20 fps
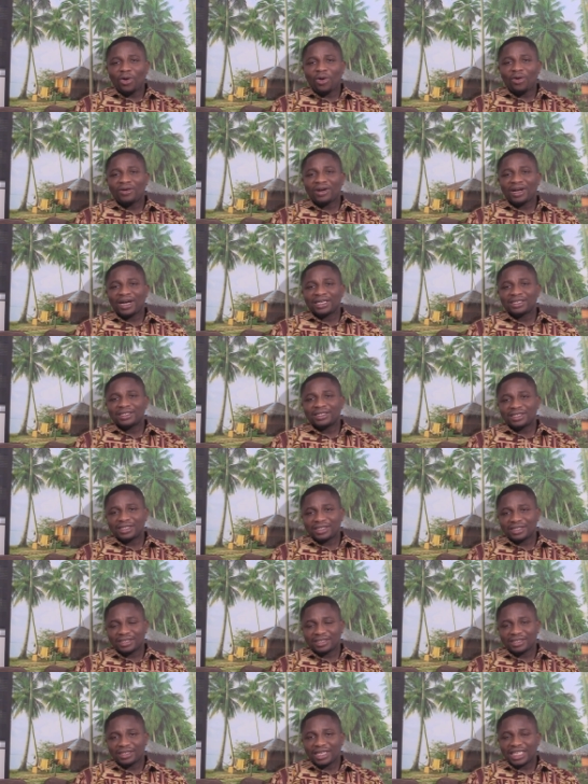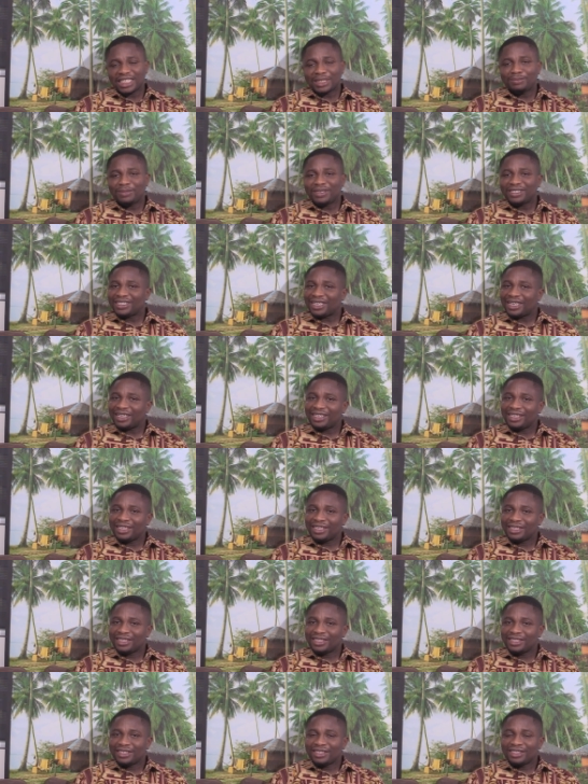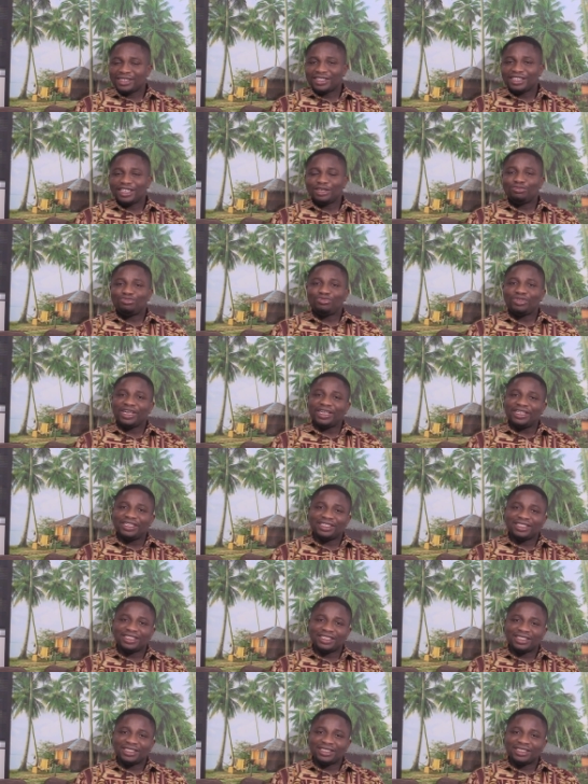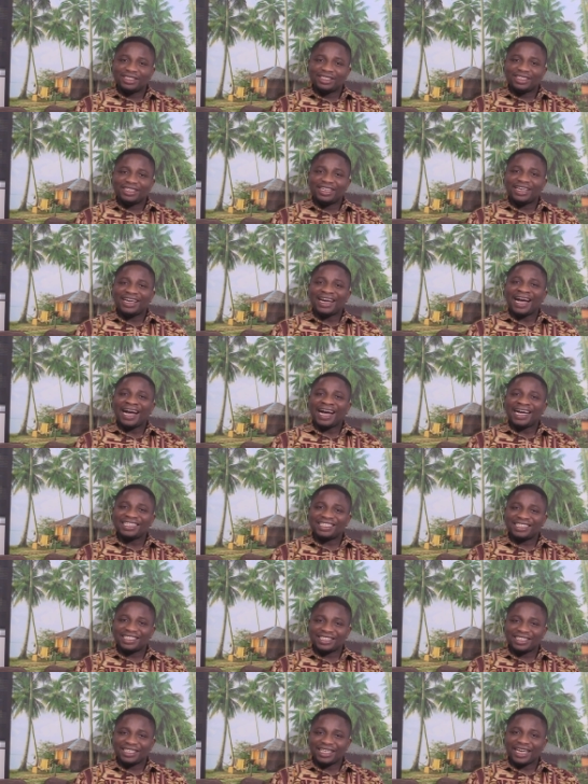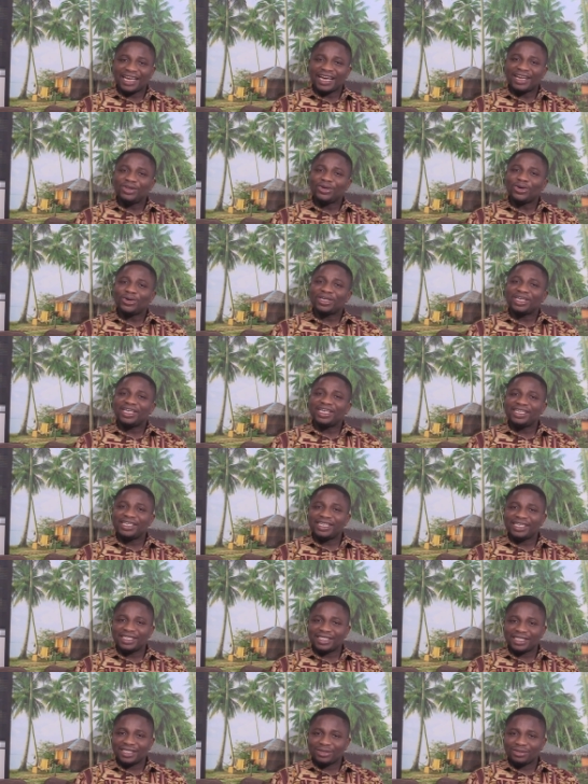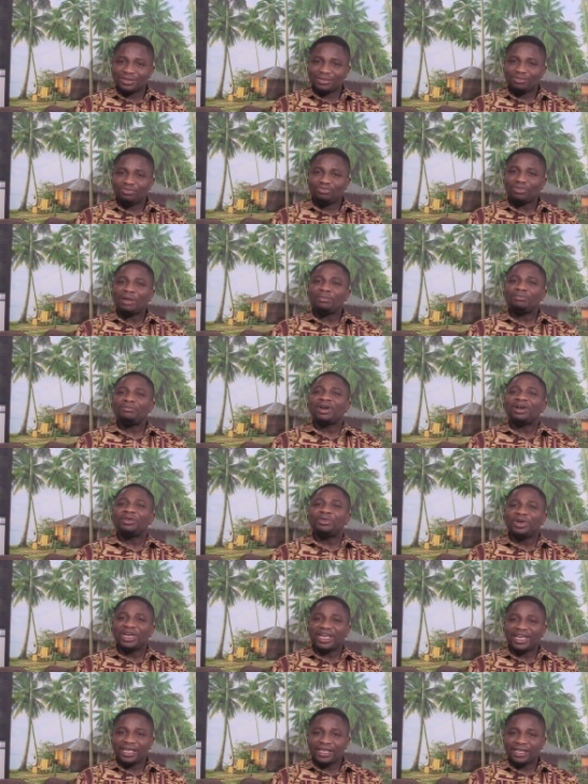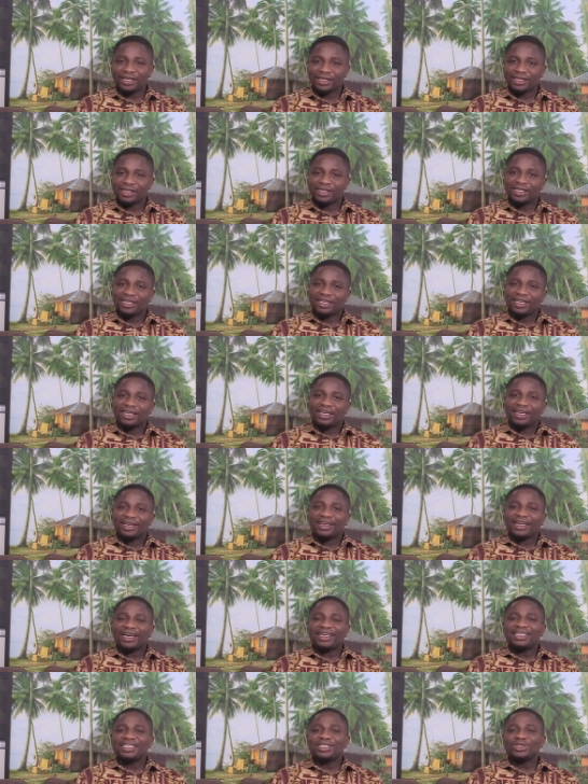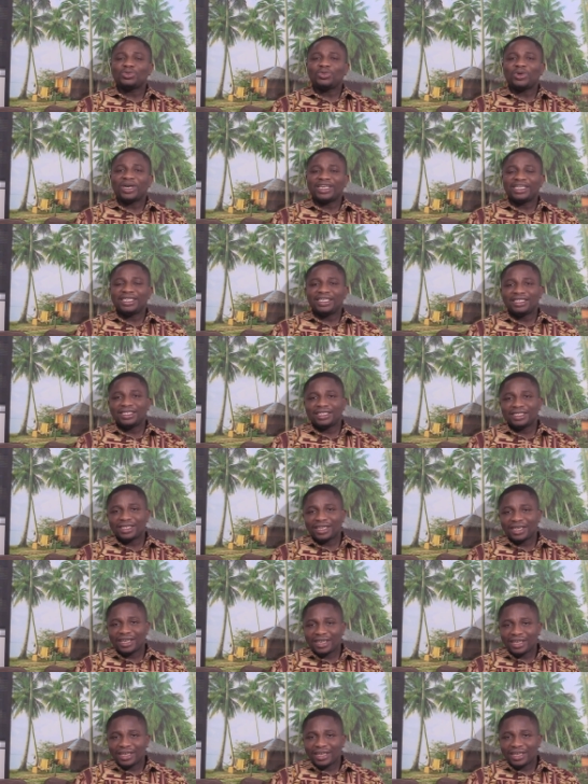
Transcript: your organs, especially the brain, the heart, and your kidneys, primarily, that is when